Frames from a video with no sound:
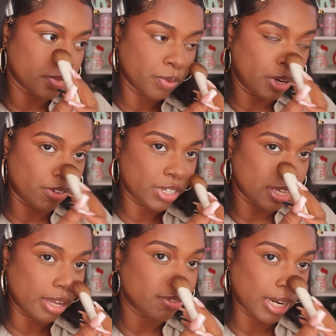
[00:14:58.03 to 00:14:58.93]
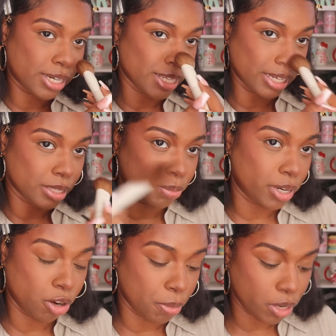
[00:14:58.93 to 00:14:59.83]
Whatever's left, I just like to put
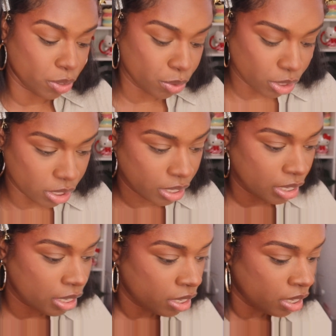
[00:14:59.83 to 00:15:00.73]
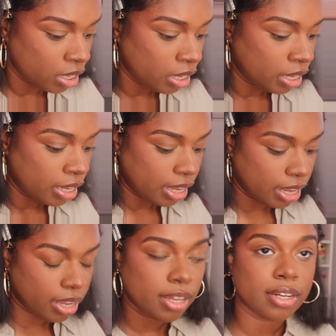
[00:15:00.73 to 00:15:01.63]
it on my nose.
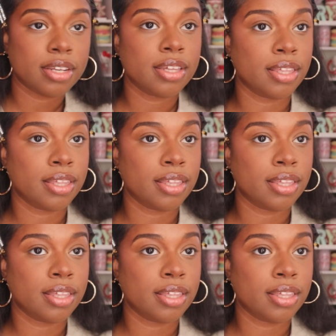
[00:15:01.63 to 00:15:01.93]
And